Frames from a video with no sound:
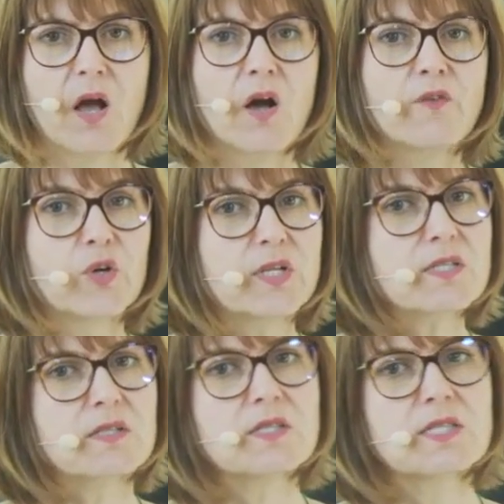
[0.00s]
For
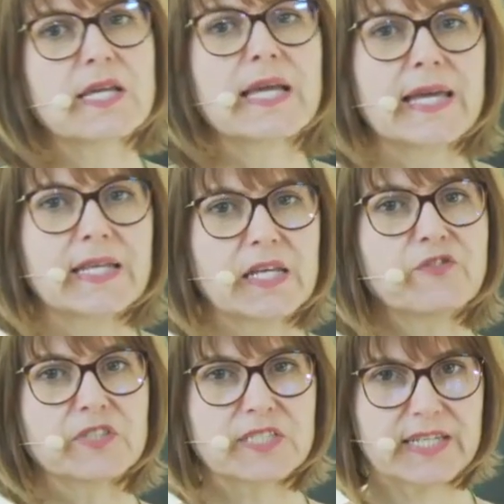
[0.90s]
instance, in
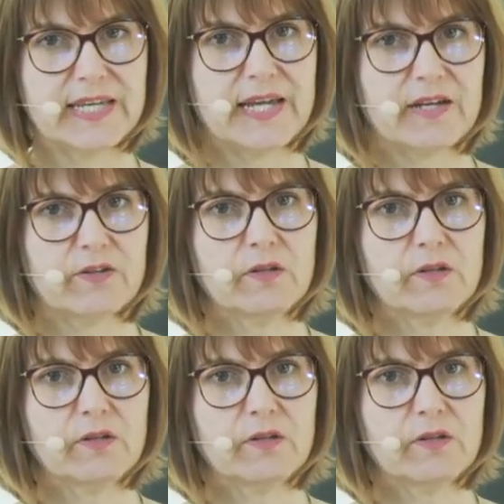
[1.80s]
infant care,